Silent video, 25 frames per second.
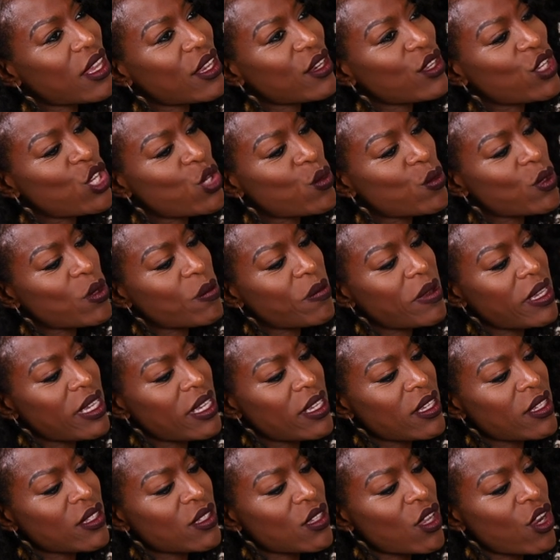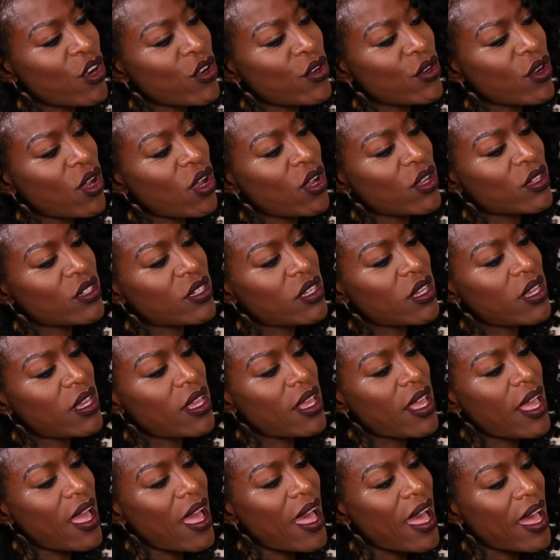that human beings are not
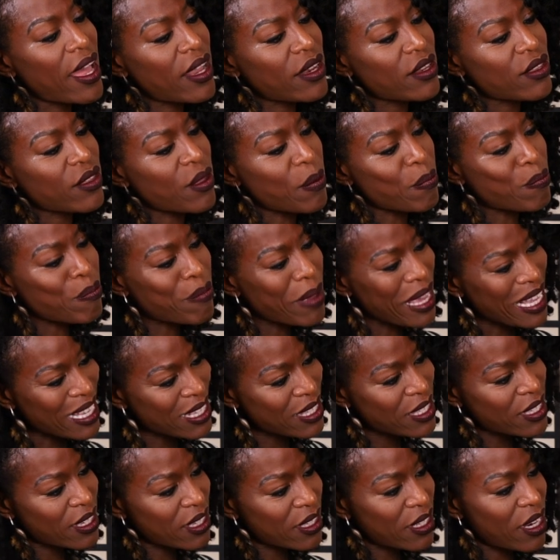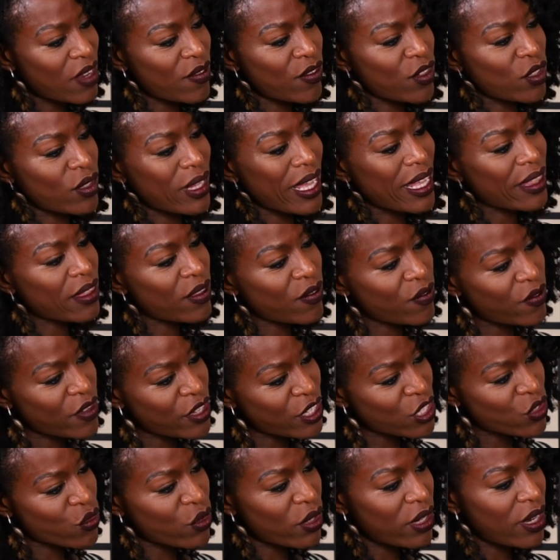at the basic level, at the
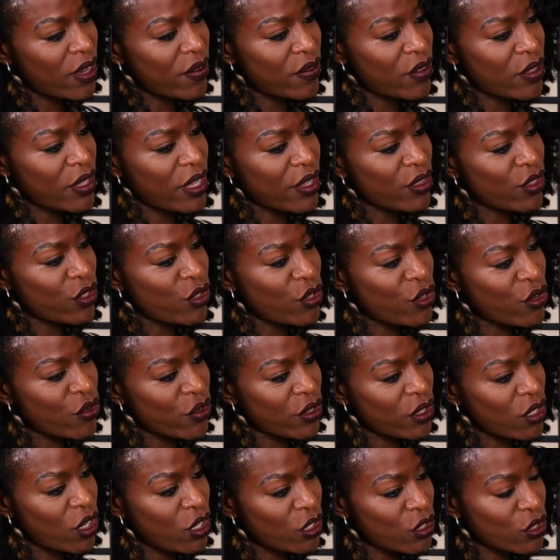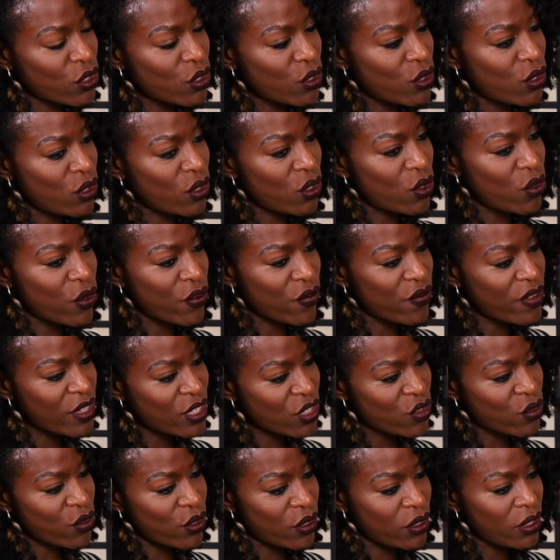visceral level, at the neurological or
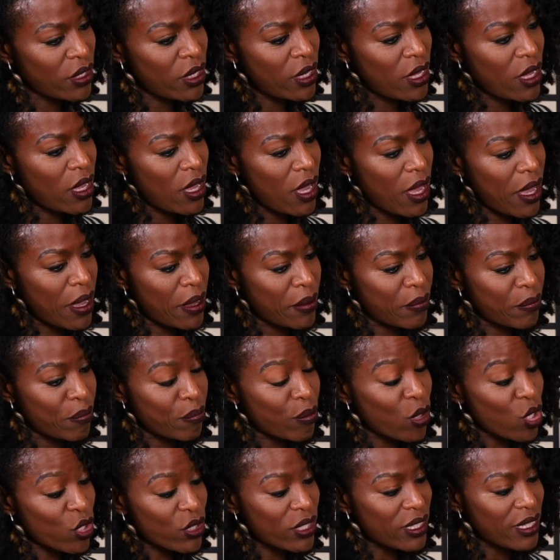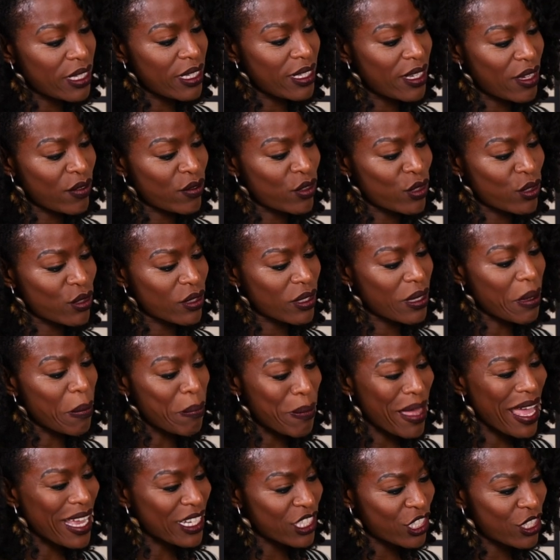visceral um, bodily level,
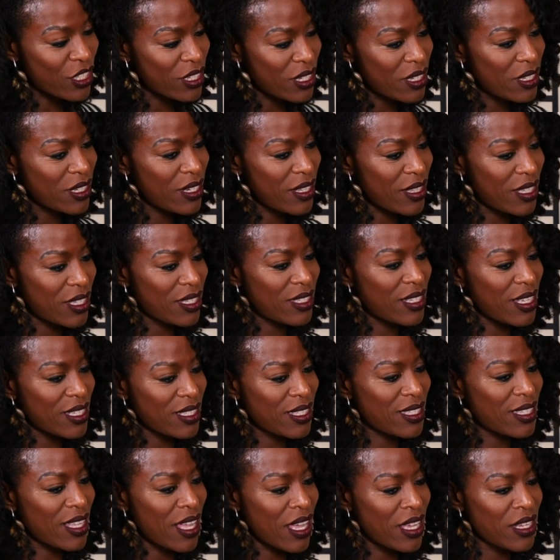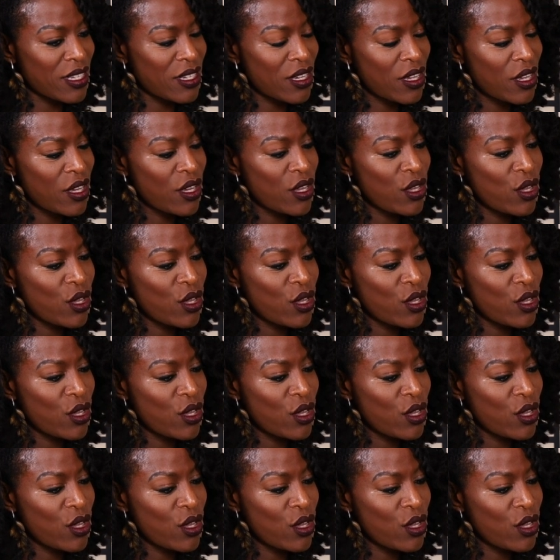compassionate in the sense that